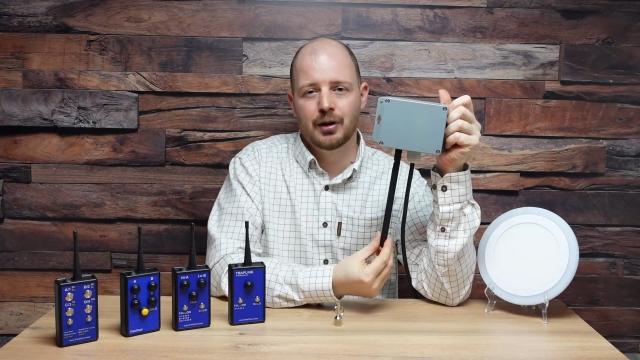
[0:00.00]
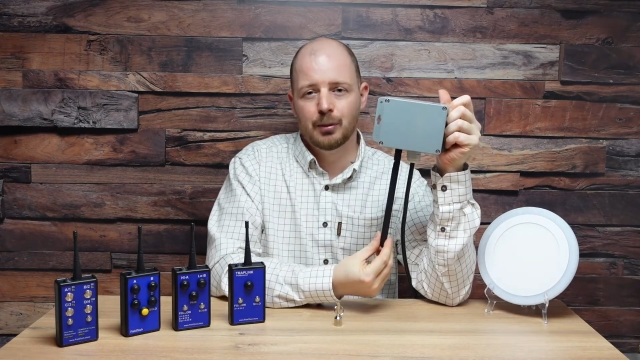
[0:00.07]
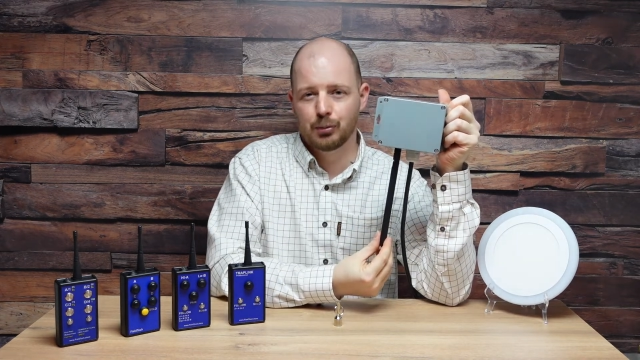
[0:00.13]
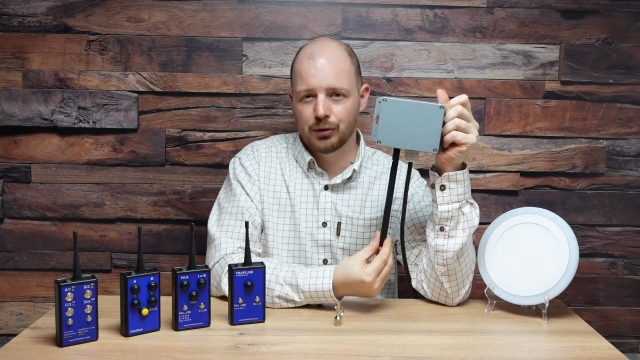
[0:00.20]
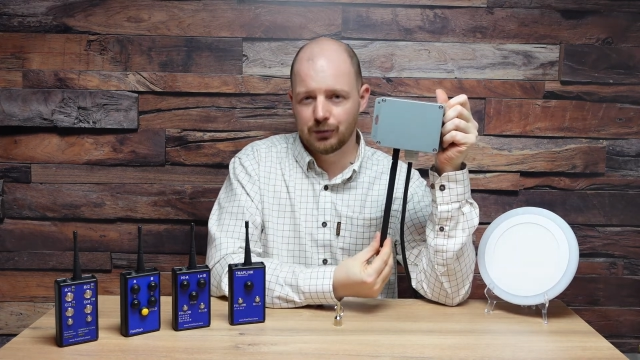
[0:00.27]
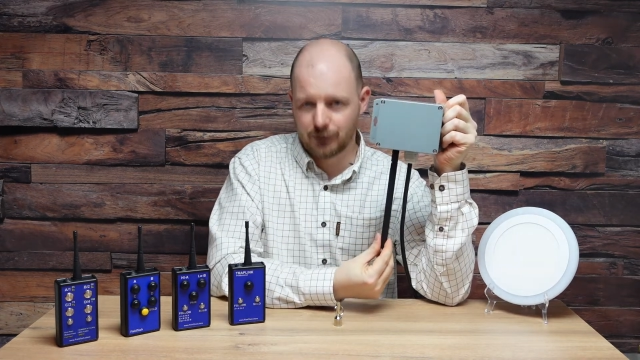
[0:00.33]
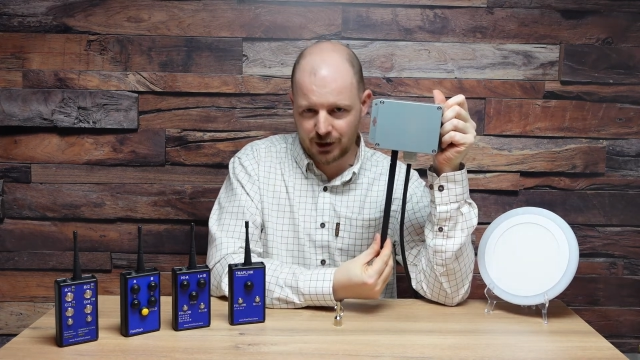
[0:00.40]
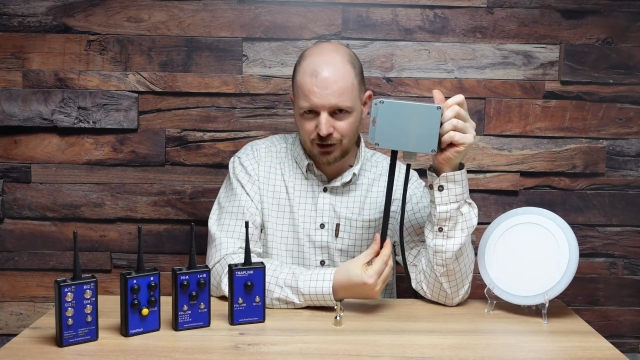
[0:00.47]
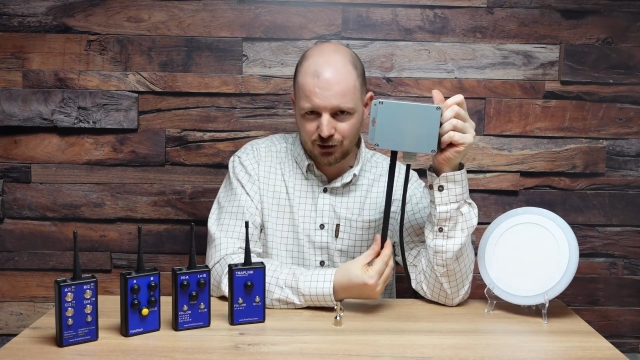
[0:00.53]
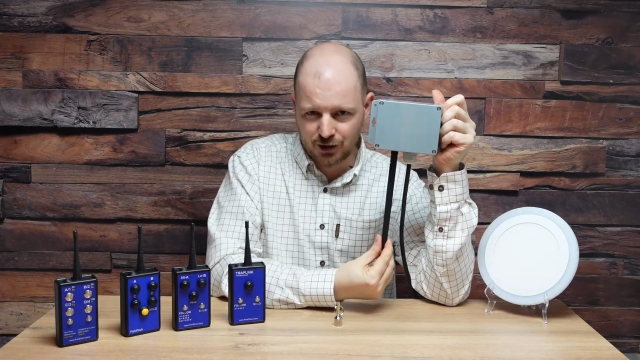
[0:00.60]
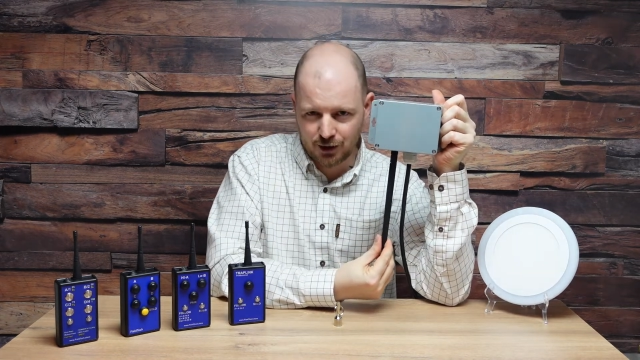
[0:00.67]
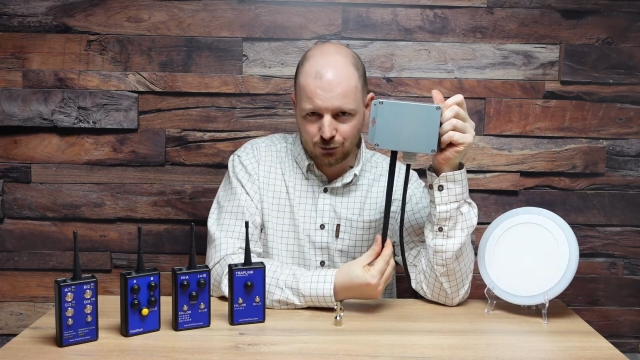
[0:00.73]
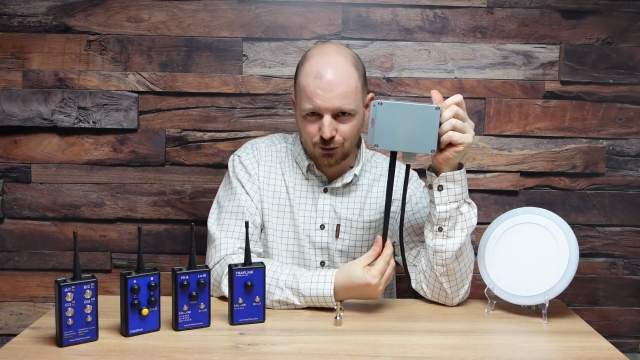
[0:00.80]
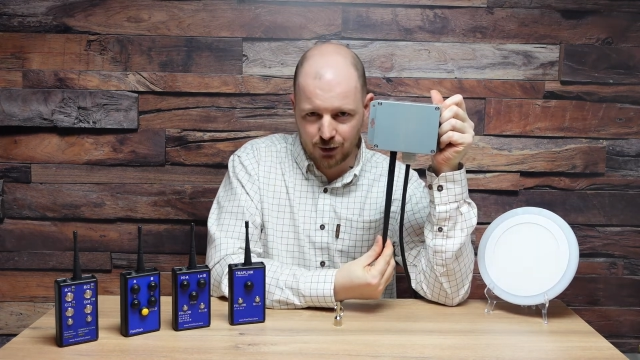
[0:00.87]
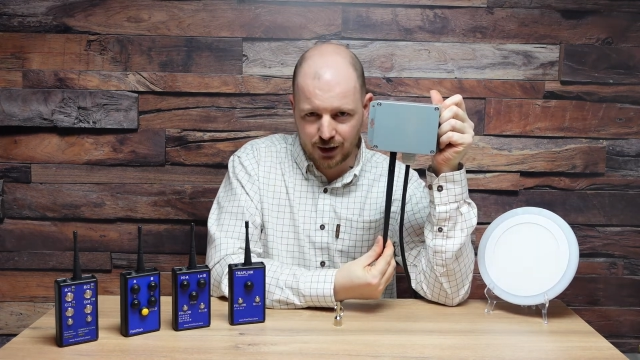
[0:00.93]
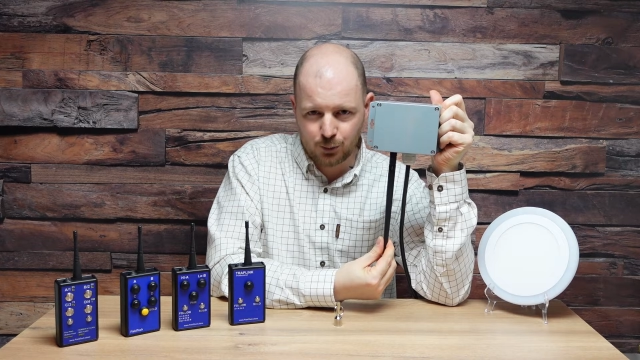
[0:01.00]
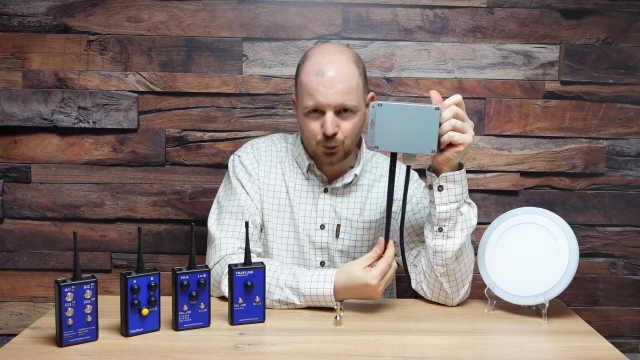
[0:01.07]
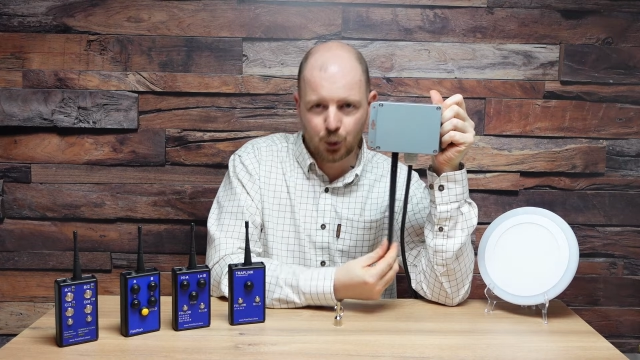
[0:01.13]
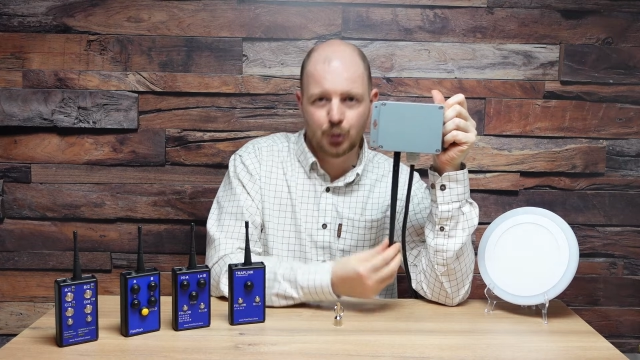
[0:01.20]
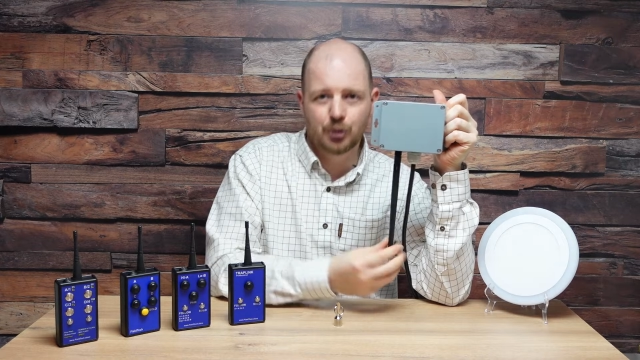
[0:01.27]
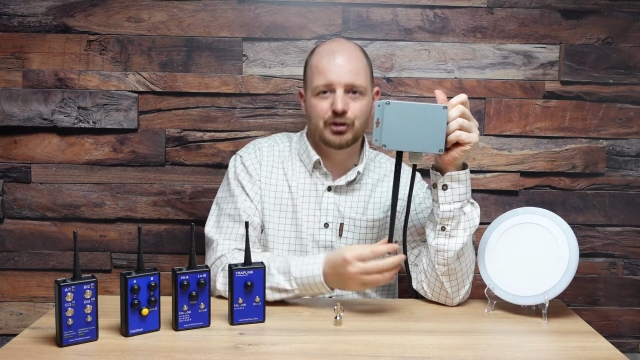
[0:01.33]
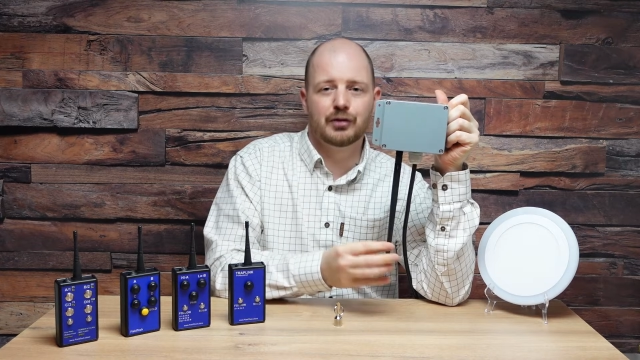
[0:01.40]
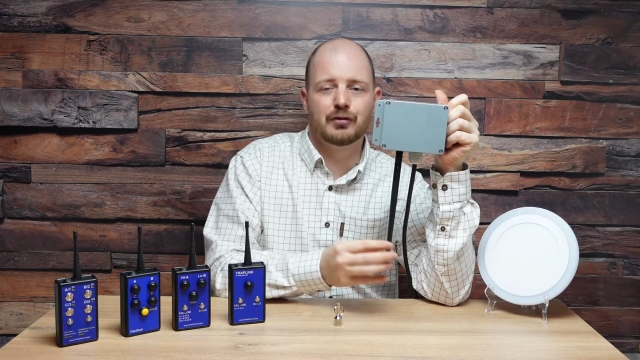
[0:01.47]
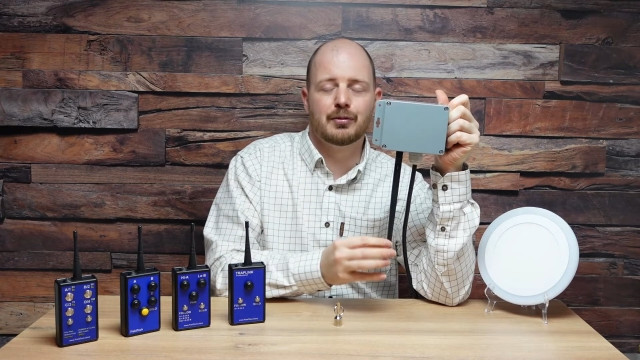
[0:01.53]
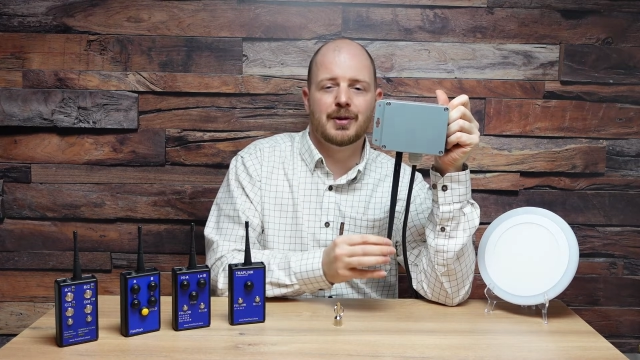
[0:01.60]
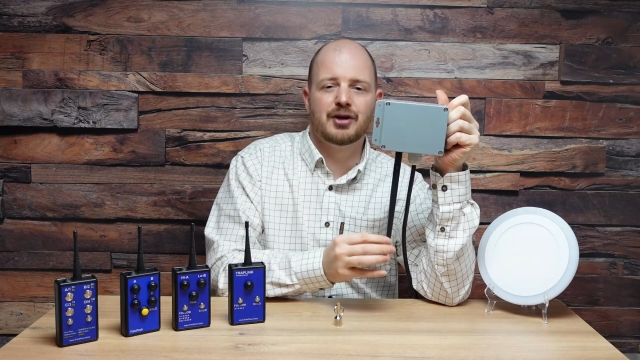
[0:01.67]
prevents that rainwater from